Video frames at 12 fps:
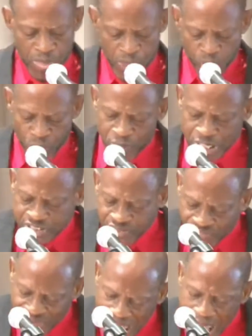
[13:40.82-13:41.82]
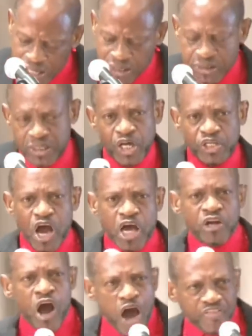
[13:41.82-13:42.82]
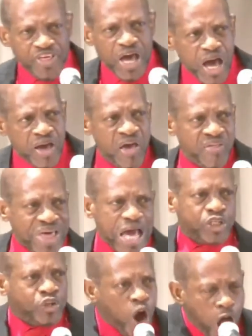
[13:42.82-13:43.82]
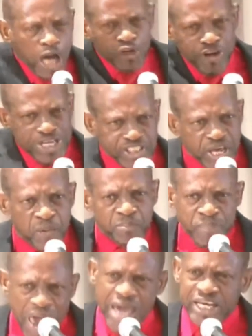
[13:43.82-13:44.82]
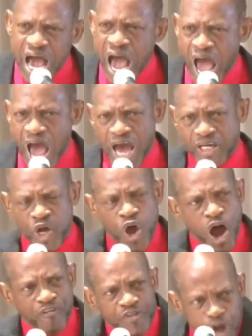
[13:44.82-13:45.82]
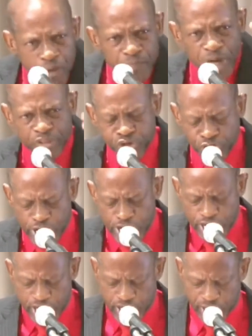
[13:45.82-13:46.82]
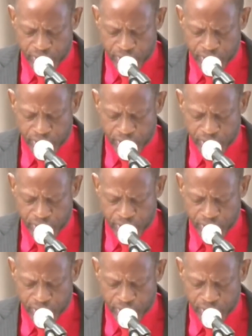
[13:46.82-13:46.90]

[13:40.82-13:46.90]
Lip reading: We must thank none other than Conway Maynard of number 3.